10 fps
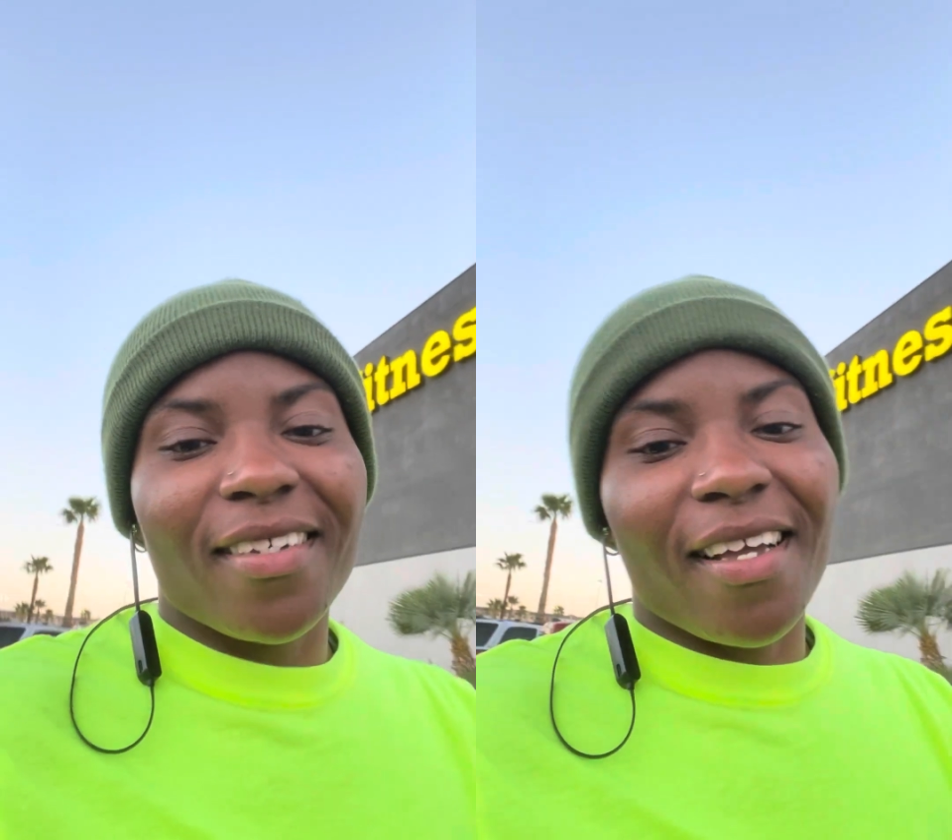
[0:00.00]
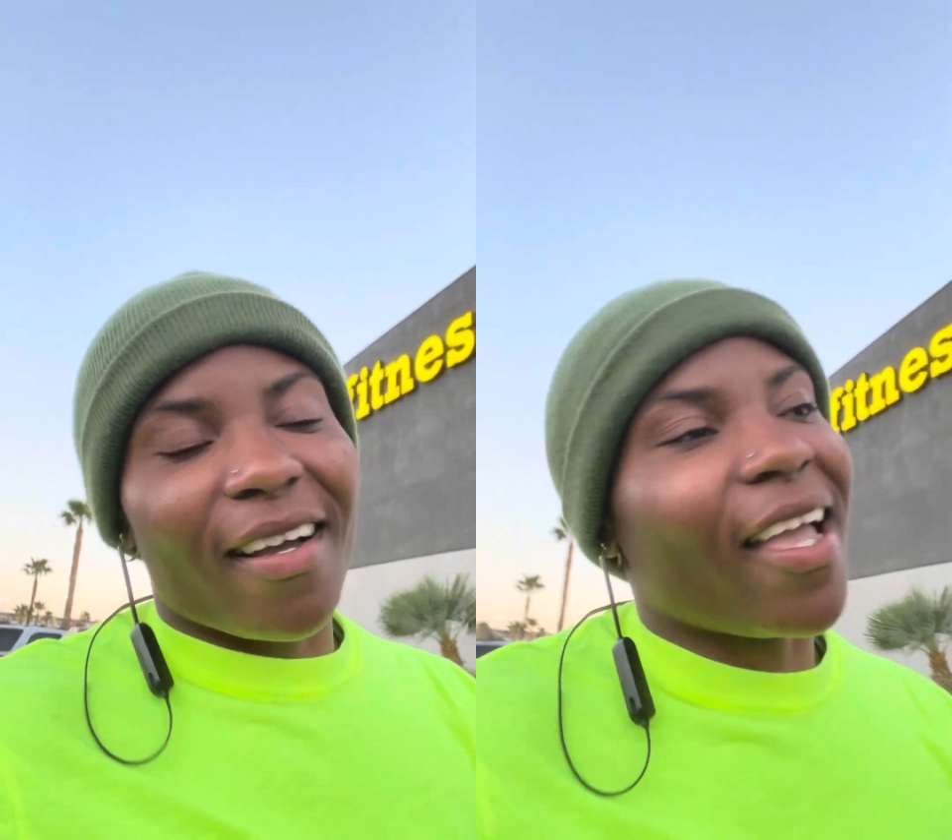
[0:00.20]

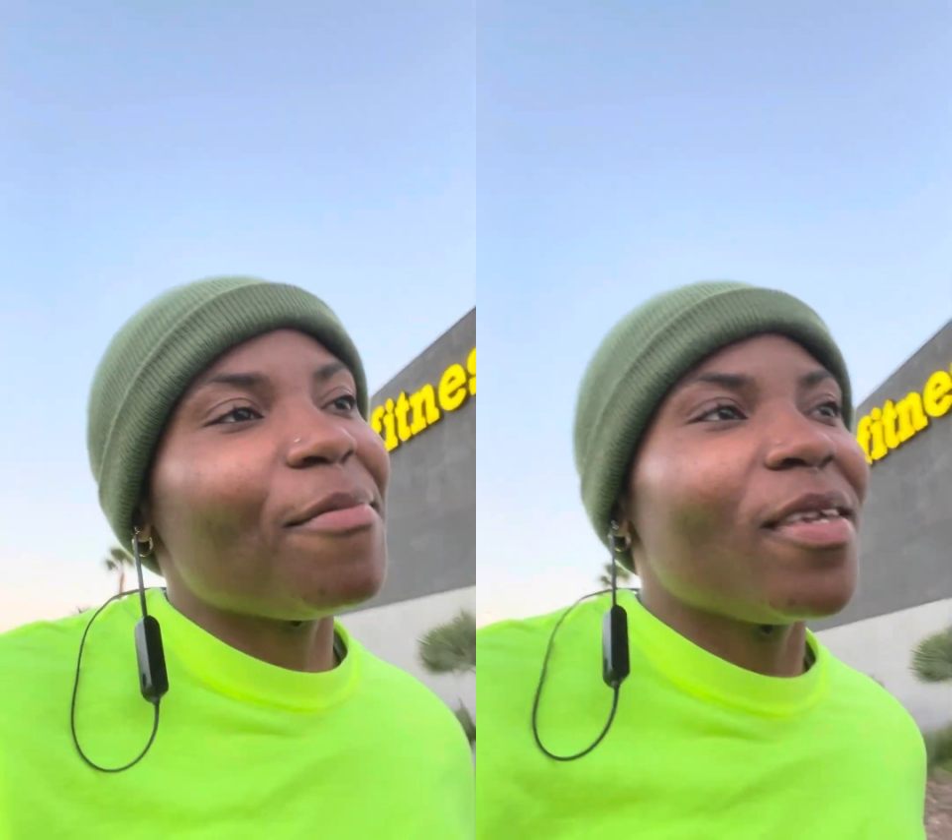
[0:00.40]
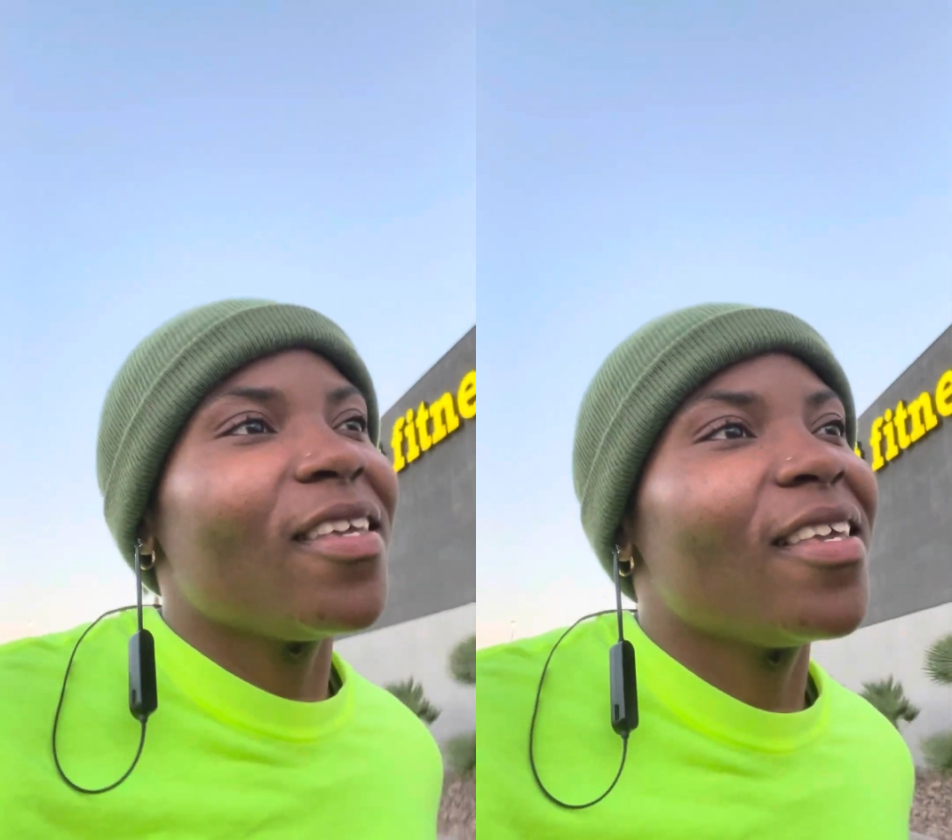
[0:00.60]
y'all gave
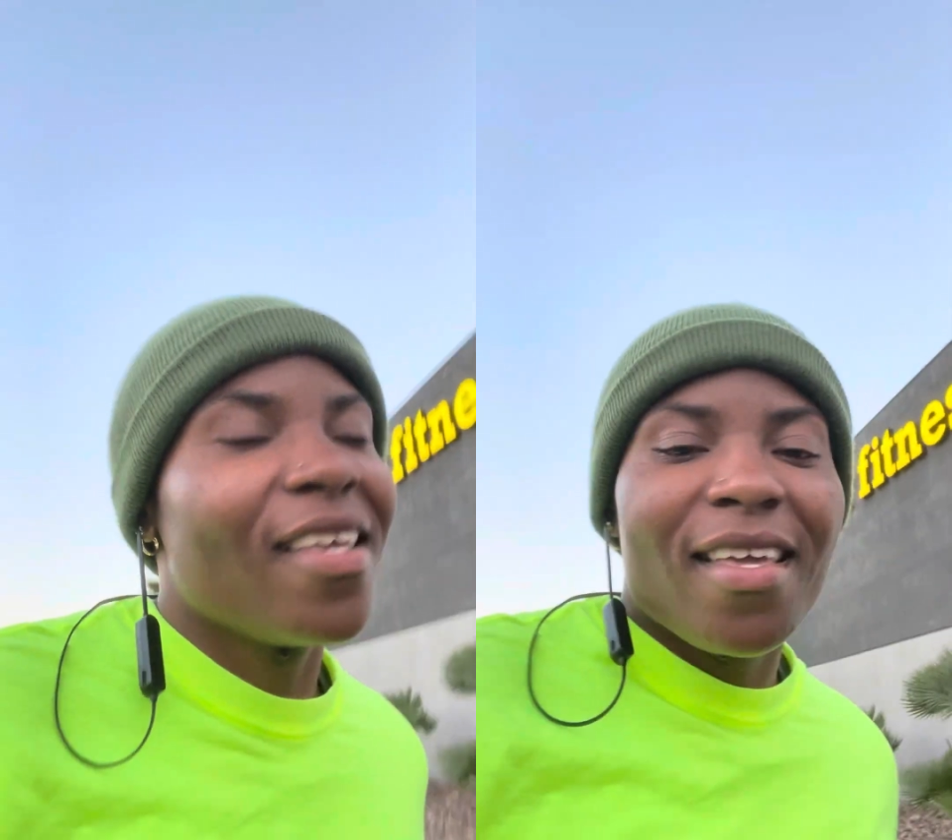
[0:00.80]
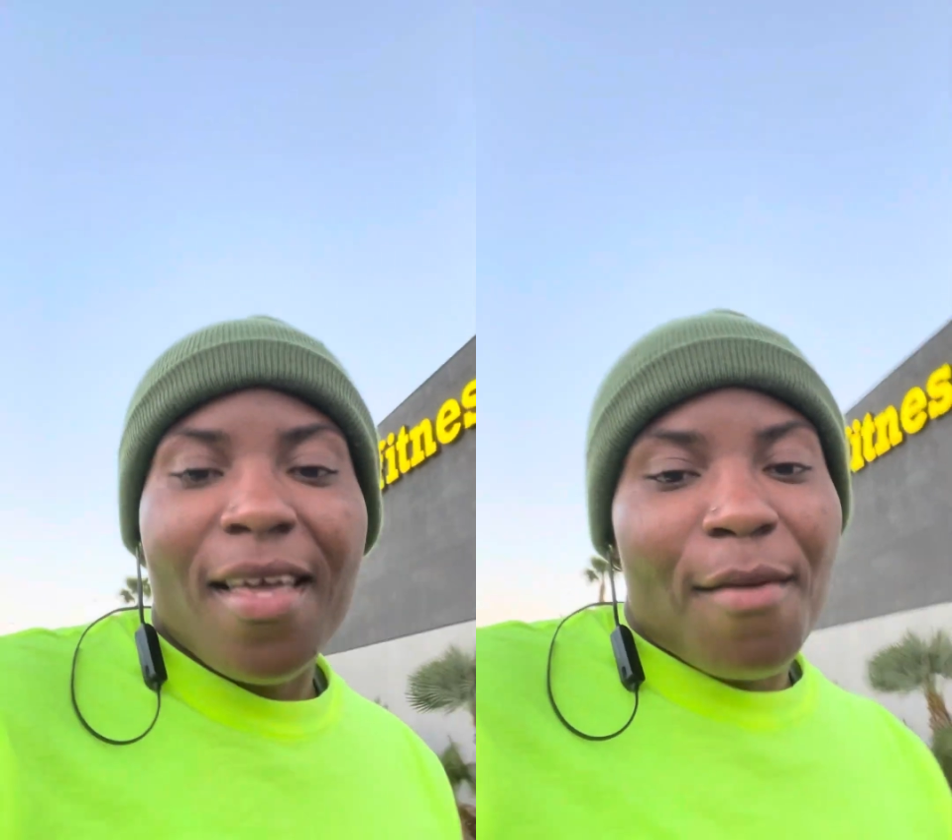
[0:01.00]
me.
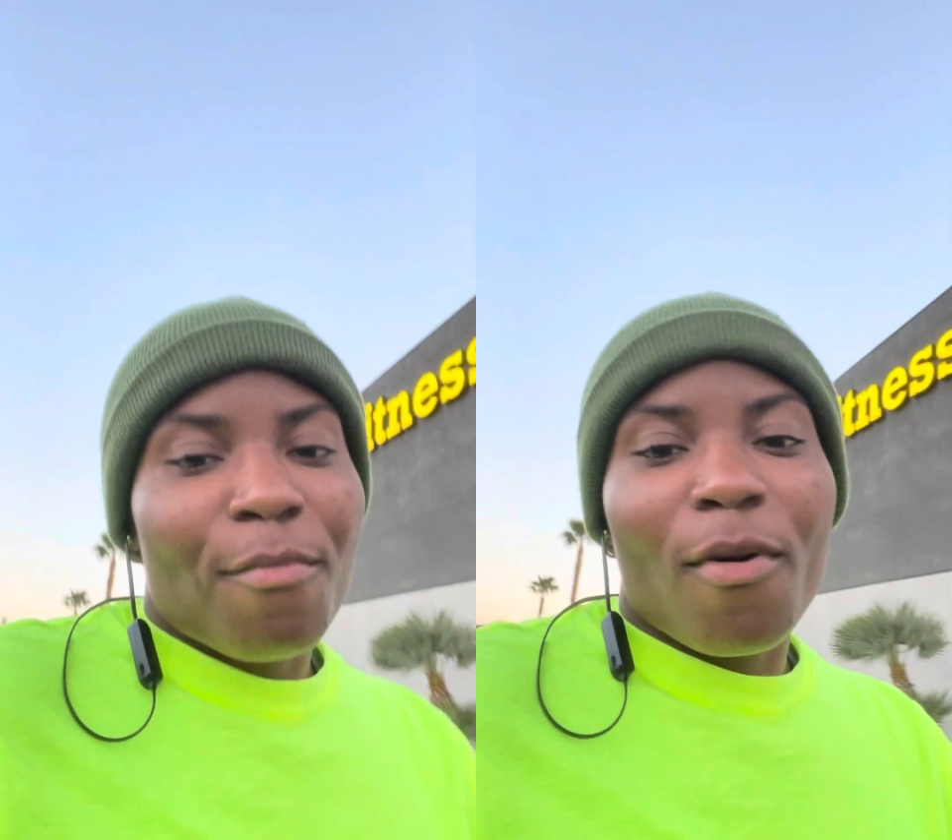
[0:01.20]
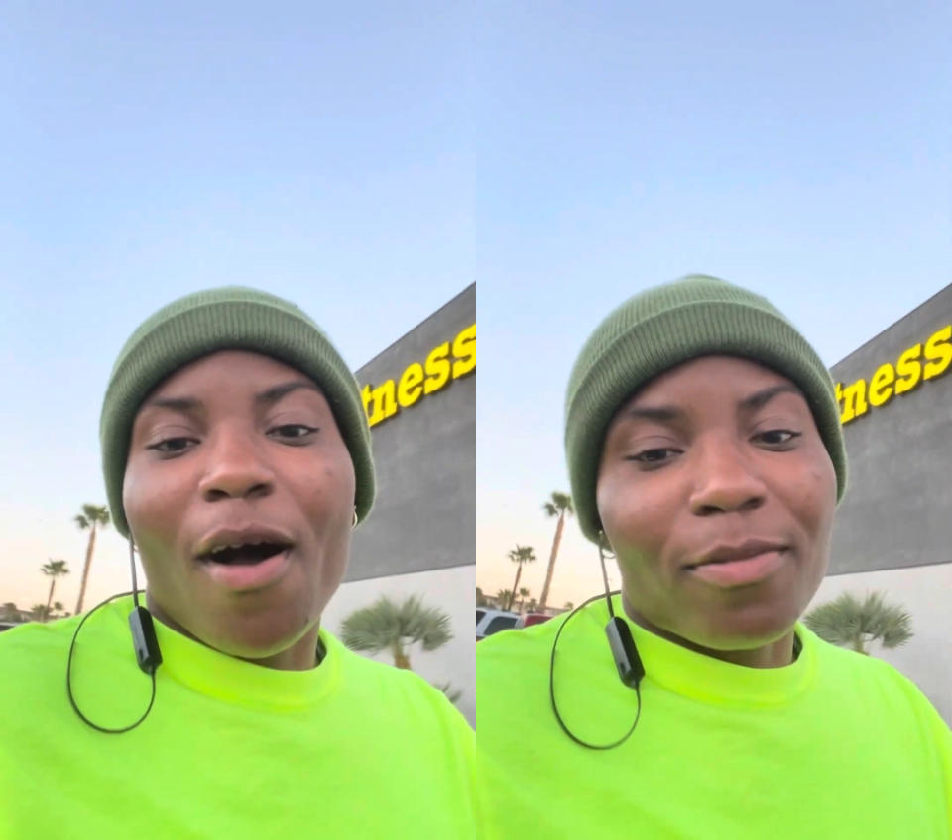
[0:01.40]

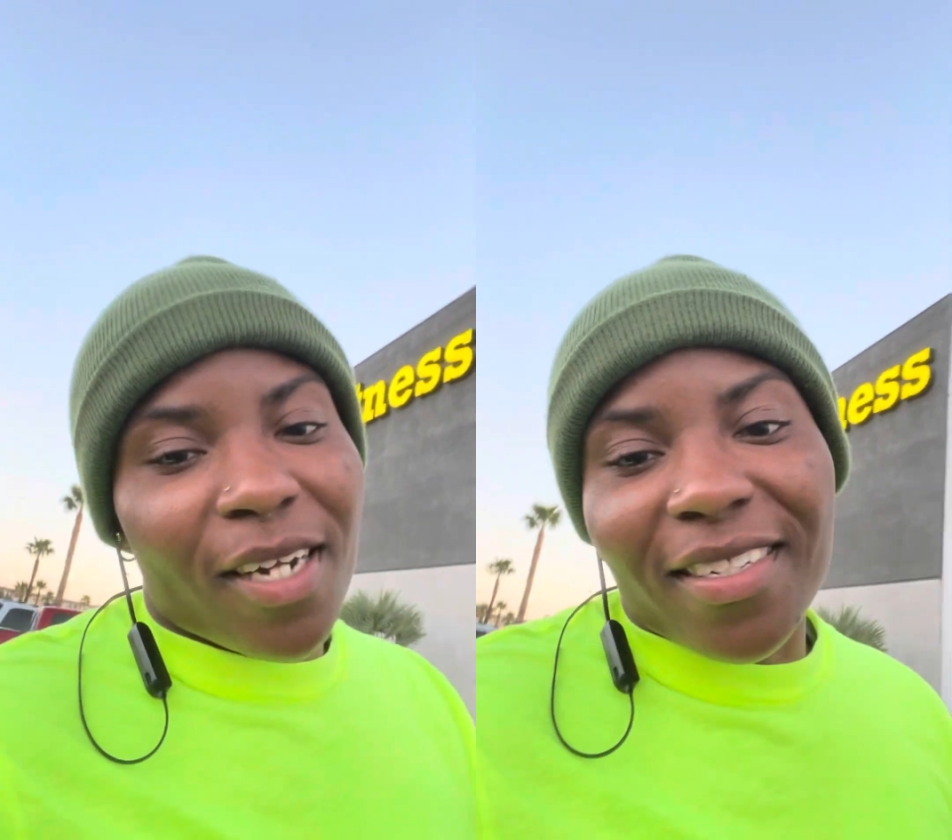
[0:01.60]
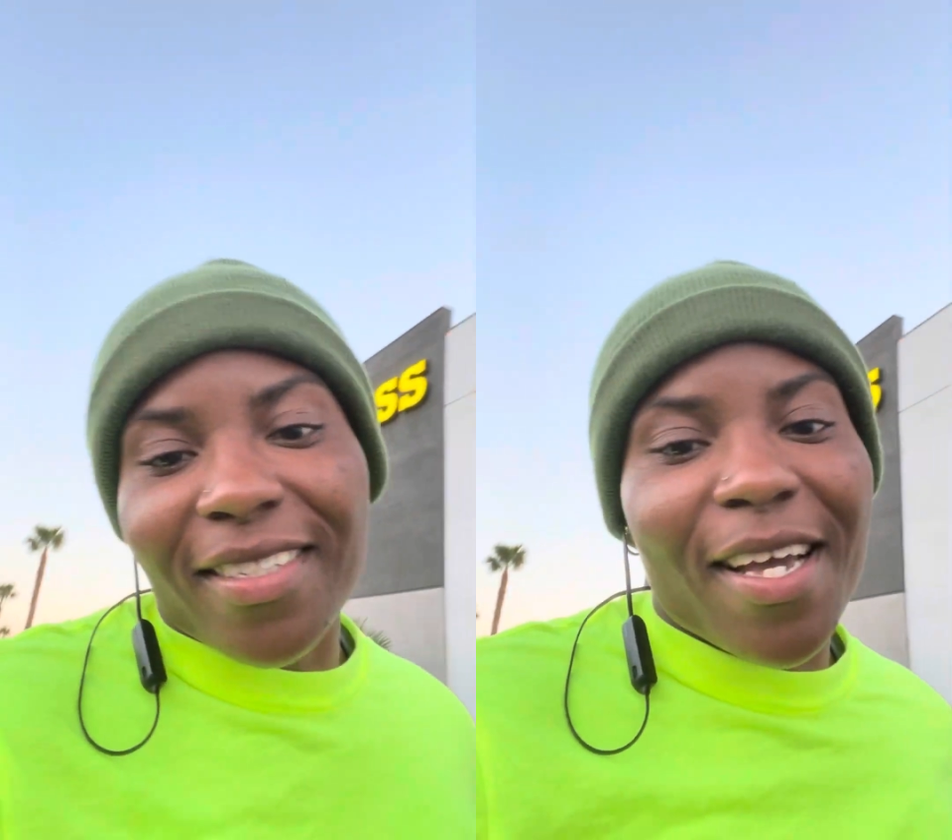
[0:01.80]
Boy, I'm
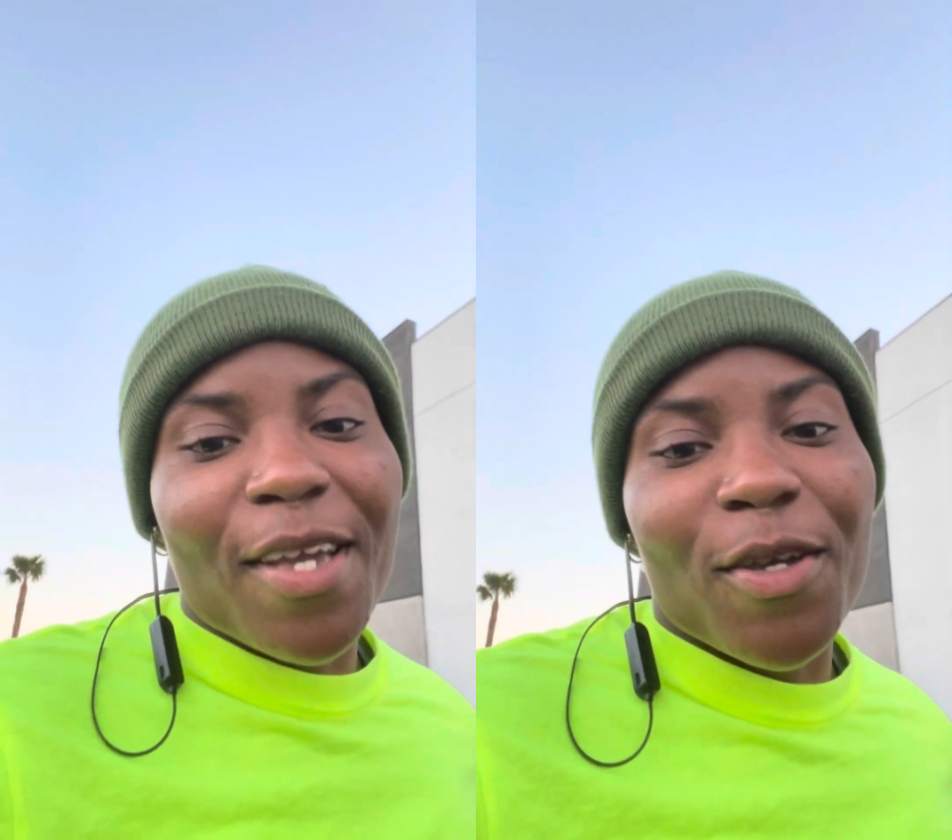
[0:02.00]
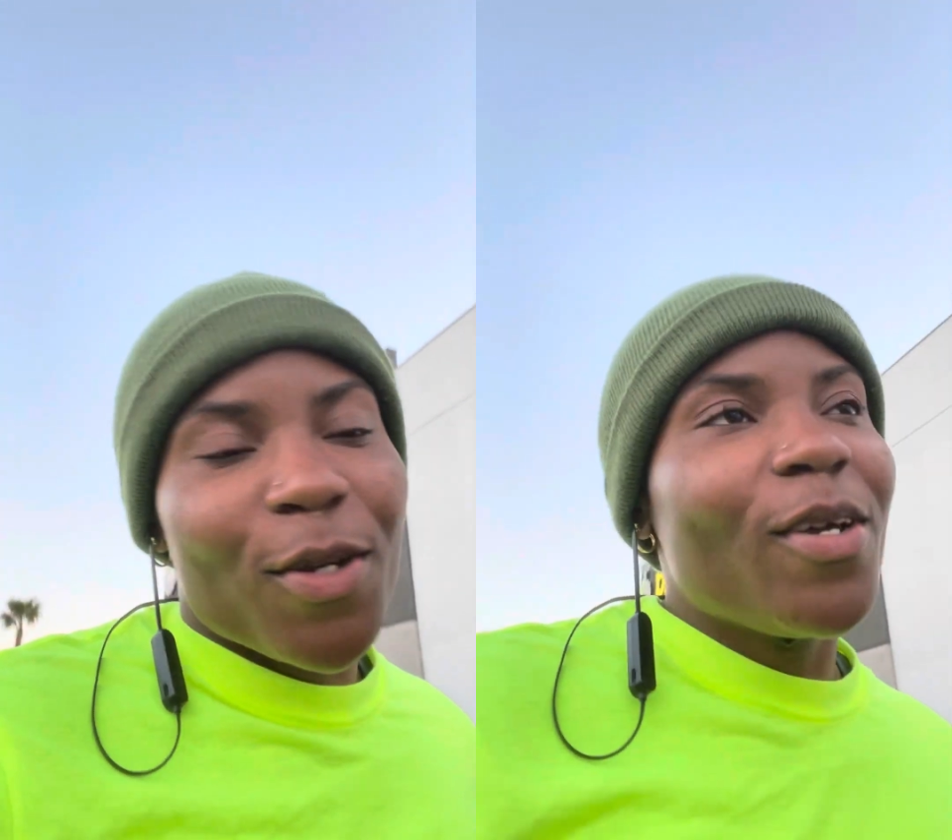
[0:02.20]
trying to tell
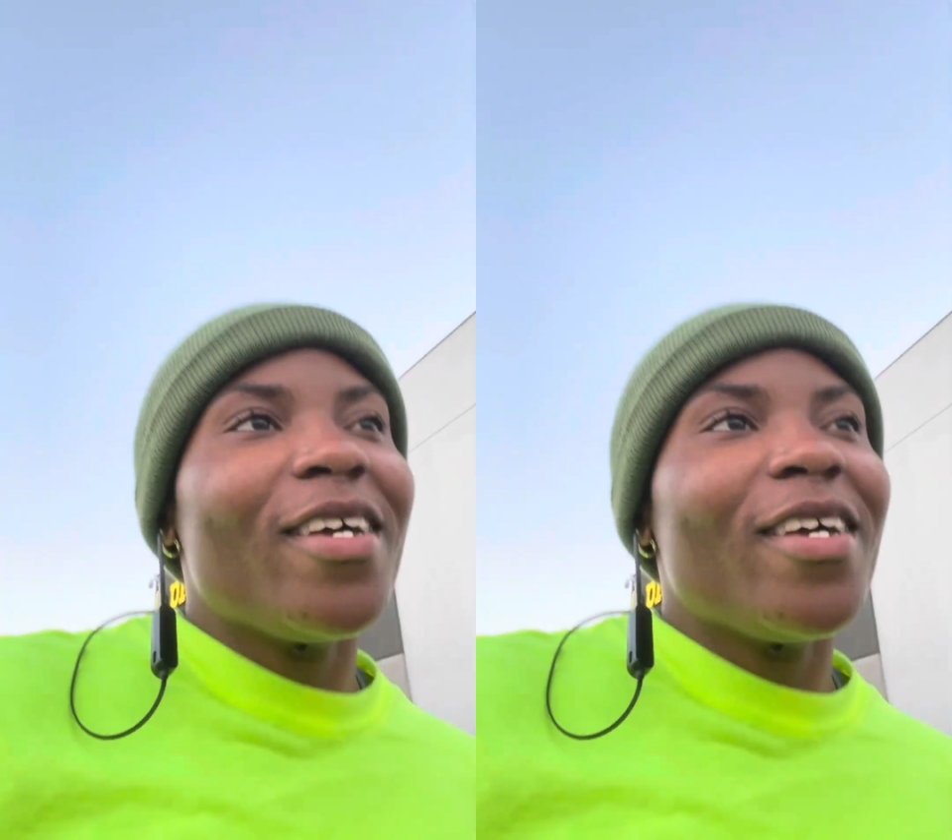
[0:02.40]
you.